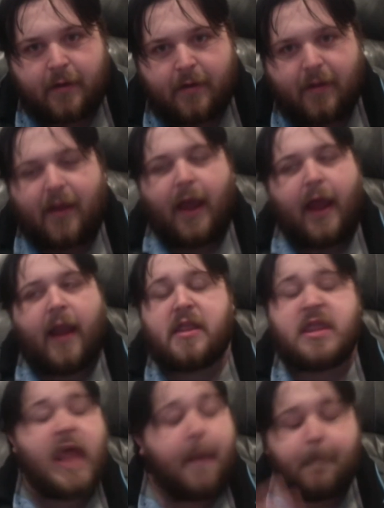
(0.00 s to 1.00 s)
And
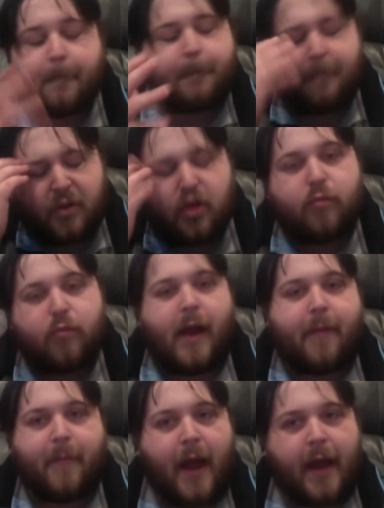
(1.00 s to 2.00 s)
that blew my
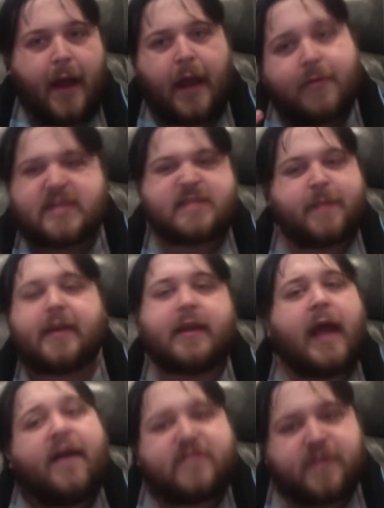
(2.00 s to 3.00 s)
mind. I was expecting to
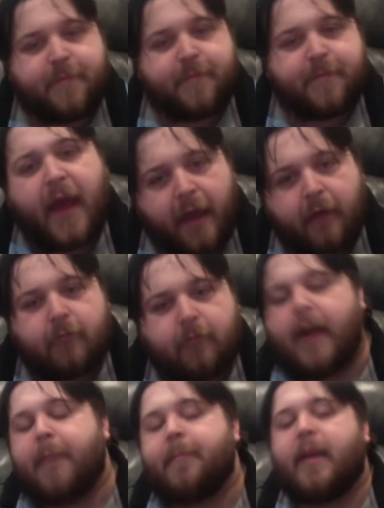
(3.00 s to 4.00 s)
have to pay,
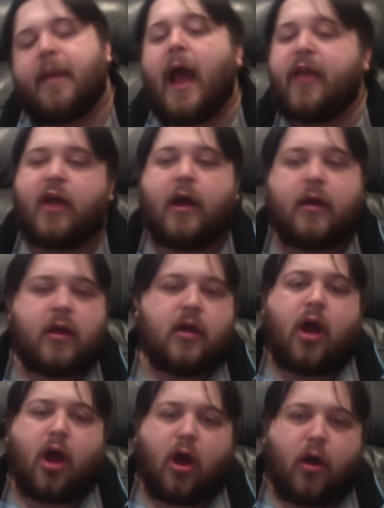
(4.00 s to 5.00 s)
right? But I thought,
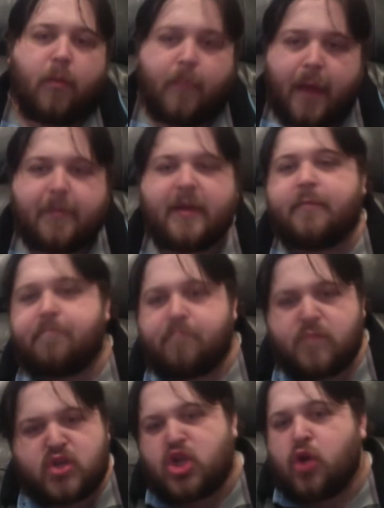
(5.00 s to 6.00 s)
oh, maybe
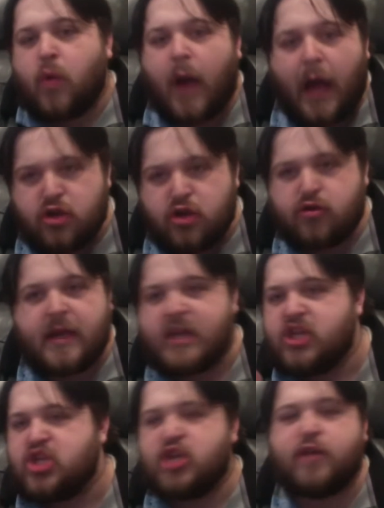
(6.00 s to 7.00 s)

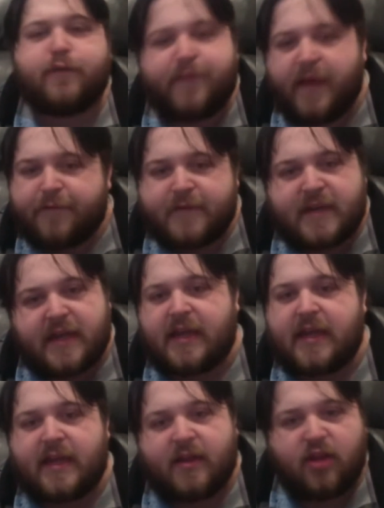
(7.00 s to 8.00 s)
200, 250,
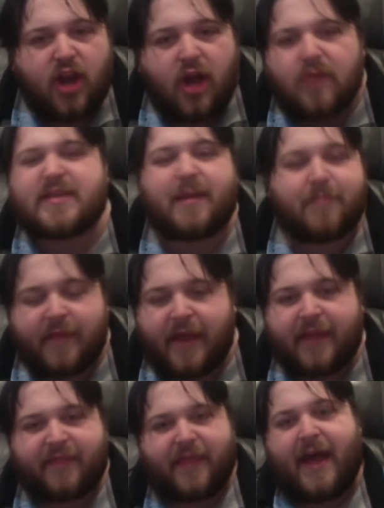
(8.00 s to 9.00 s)
you know, something
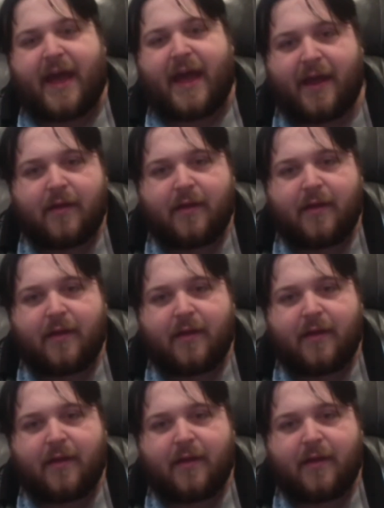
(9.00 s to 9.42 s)
like that.